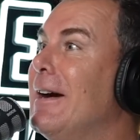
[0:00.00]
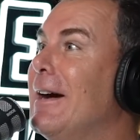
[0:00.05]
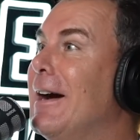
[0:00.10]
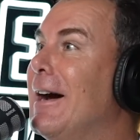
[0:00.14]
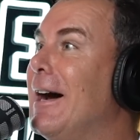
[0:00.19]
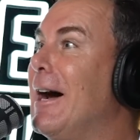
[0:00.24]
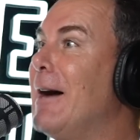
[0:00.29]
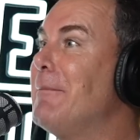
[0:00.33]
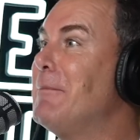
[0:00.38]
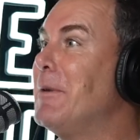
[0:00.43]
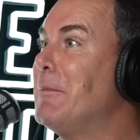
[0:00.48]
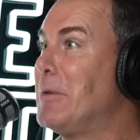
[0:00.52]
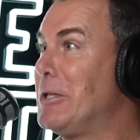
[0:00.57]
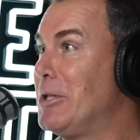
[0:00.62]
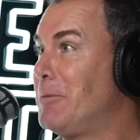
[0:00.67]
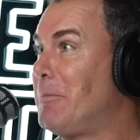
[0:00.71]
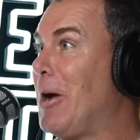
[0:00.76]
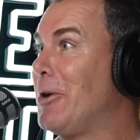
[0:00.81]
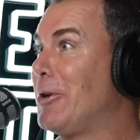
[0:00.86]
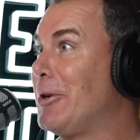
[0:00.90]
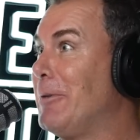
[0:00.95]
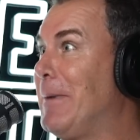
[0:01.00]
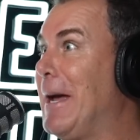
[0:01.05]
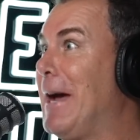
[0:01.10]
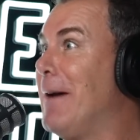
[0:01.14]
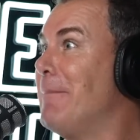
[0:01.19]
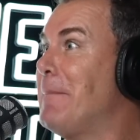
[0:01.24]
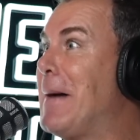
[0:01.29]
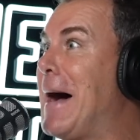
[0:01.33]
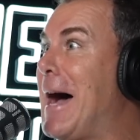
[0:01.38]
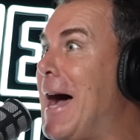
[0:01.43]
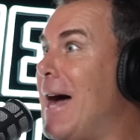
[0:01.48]
And we spoke
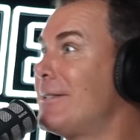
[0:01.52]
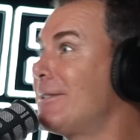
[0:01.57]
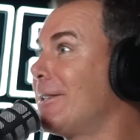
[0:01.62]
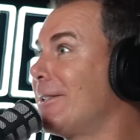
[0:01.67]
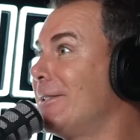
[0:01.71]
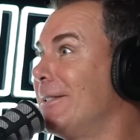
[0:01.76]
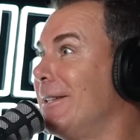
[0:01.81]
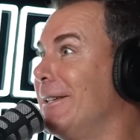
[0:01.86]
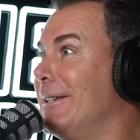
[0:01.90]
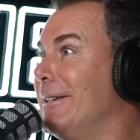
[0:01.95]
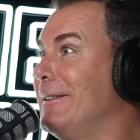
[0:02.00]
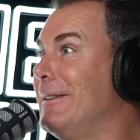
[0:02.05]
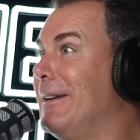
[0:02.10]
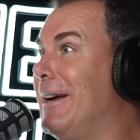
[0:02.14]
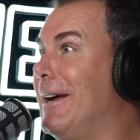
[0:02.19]
about masks and